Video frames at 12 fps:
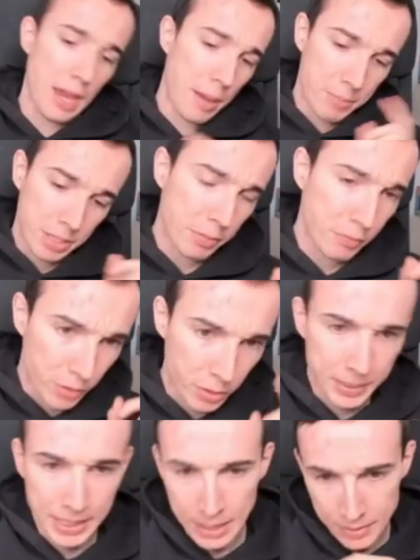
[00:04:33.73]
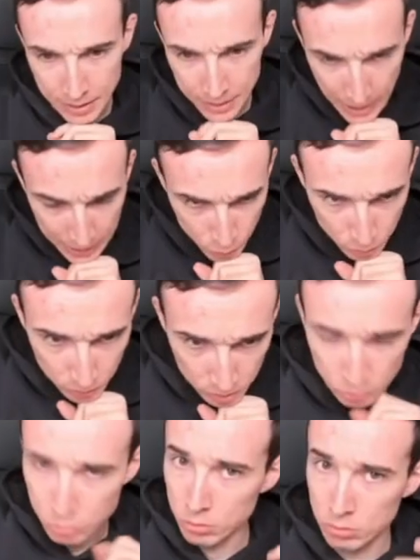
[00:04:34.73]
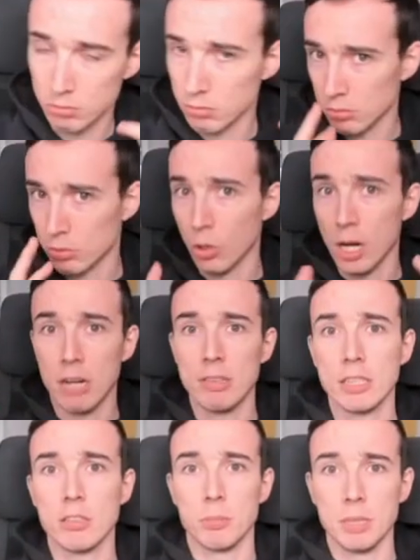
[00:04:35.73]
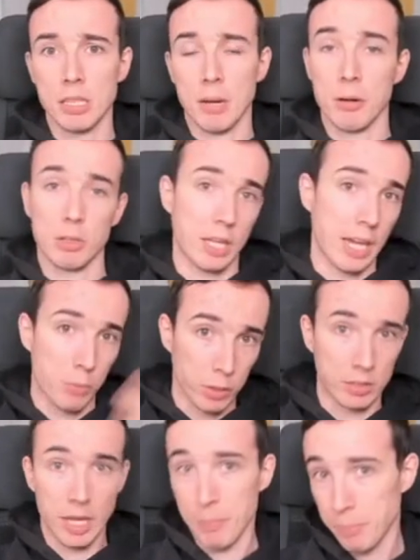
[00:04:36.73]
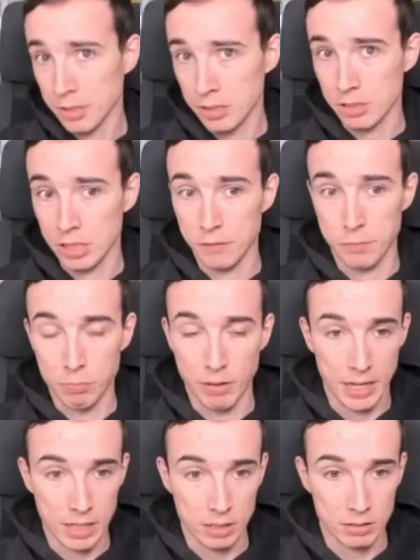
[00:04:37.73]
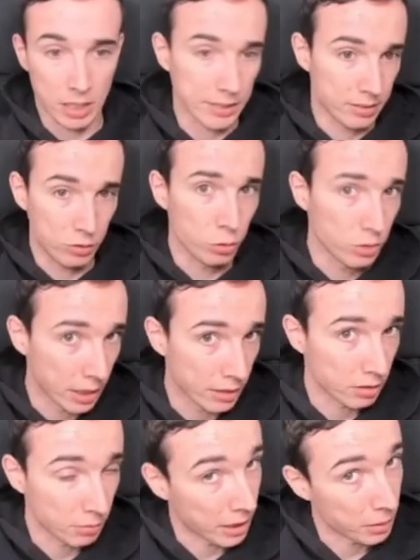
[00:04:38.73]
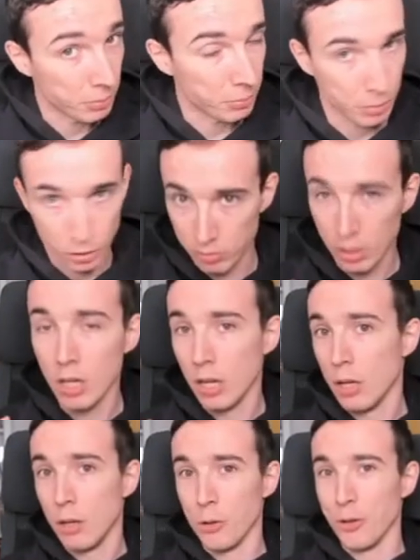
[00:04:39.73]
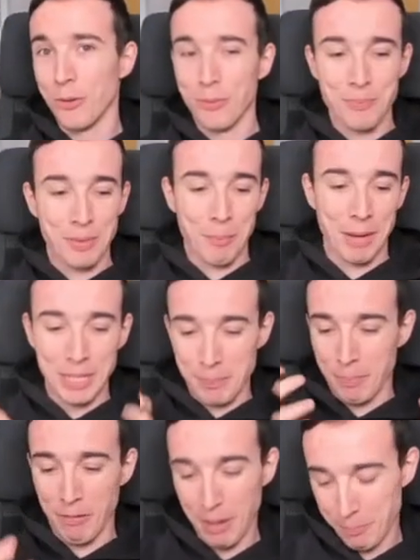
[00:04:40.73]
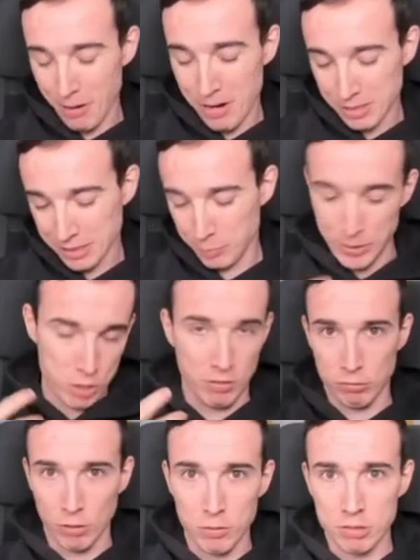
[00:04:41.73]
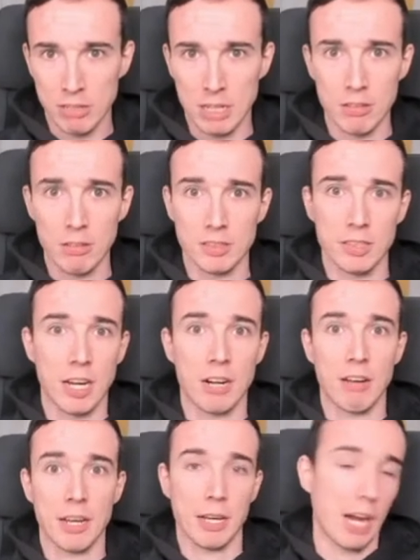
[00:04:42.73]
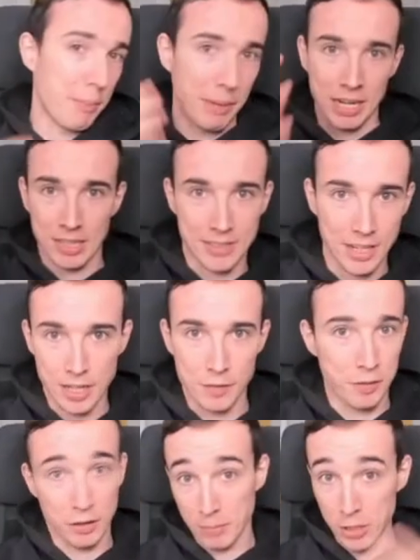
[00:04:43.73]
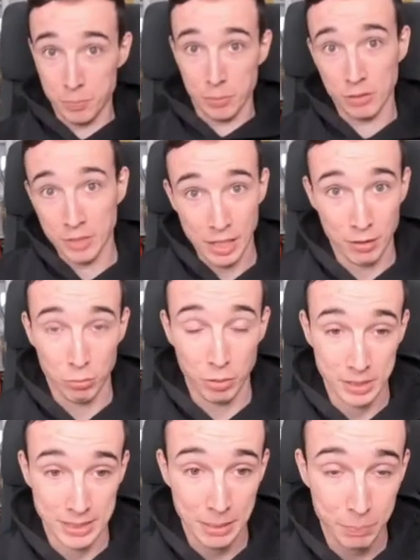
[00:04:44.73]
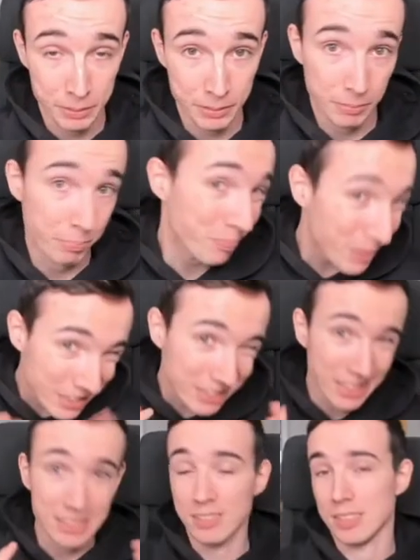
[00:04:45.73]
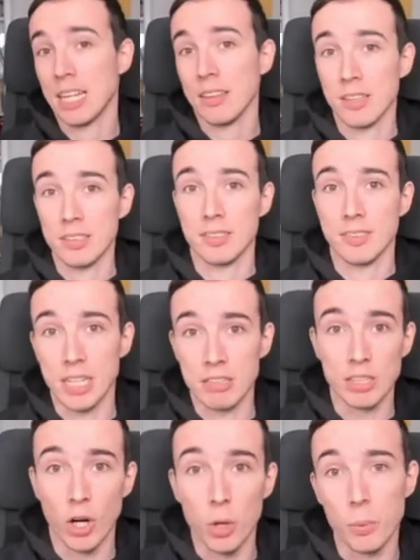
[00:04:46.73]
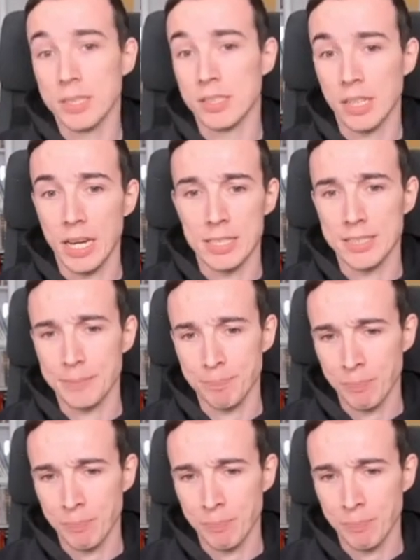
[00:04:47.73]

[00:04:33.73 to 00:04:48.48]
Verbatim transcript: But before we get there, I do want to talk a little bit about, hey, what happens if black doesn't do that? Like, because, you know, many players, especially at lower levels, they are like, I make a sacrifice my opponent has to accept, but that's not necessarily always the case.